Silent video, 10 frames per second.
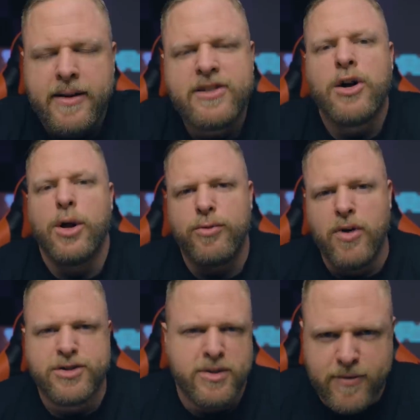That's all in
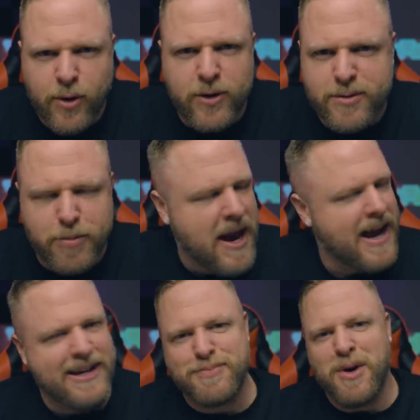Russian, of course, but
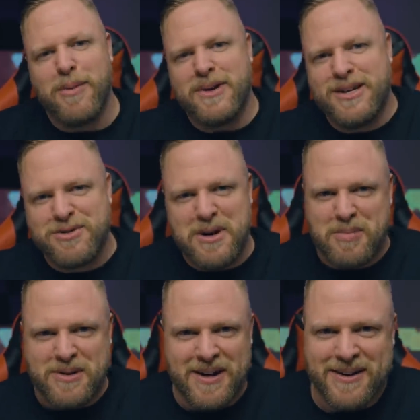man, it's probably a
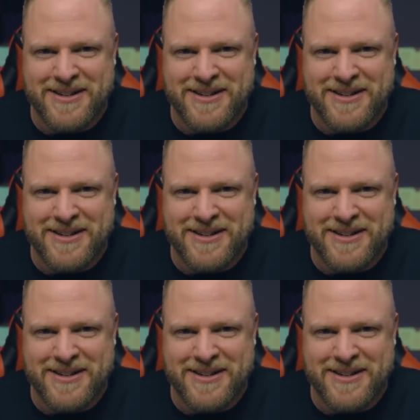trip in there,